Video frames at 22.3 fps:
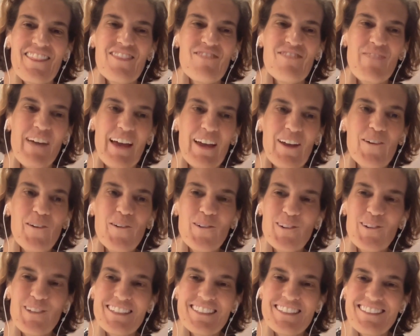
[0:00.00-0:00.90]
my
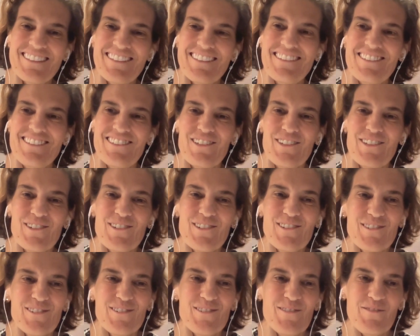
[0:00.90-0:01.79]
goal is
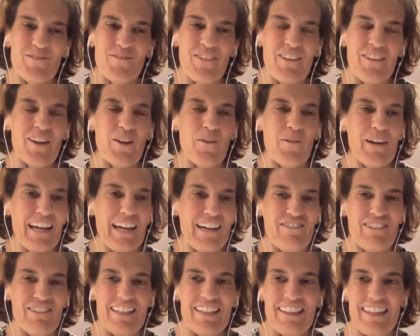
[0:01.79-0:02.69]
to, what I
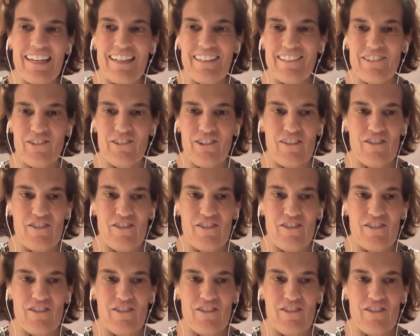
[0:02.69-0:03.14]
really like